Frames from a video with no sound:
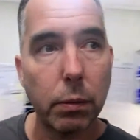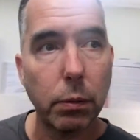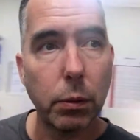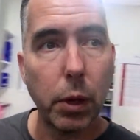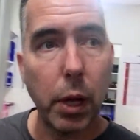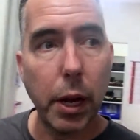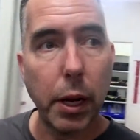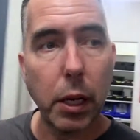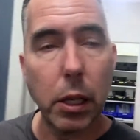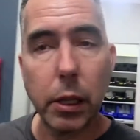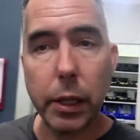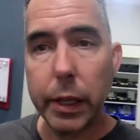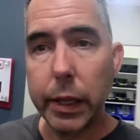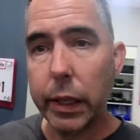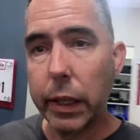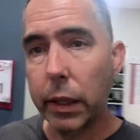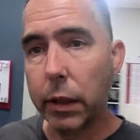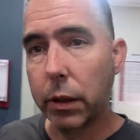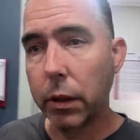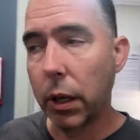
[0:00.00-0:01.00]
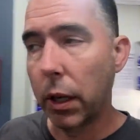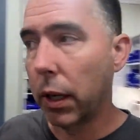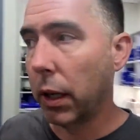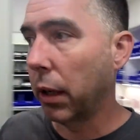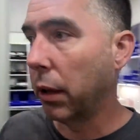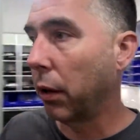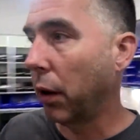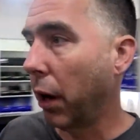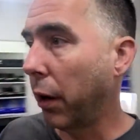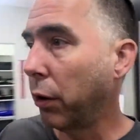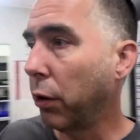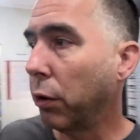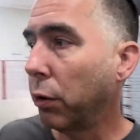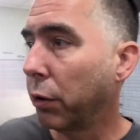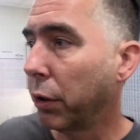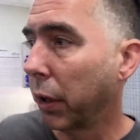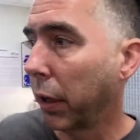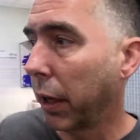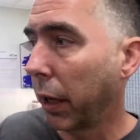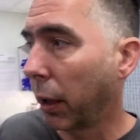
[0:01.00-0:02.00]
not a clinic, not an
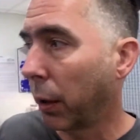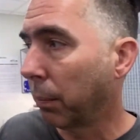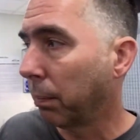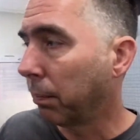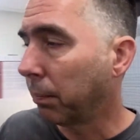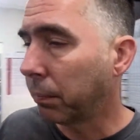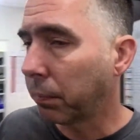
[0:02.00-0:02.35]
urgent care.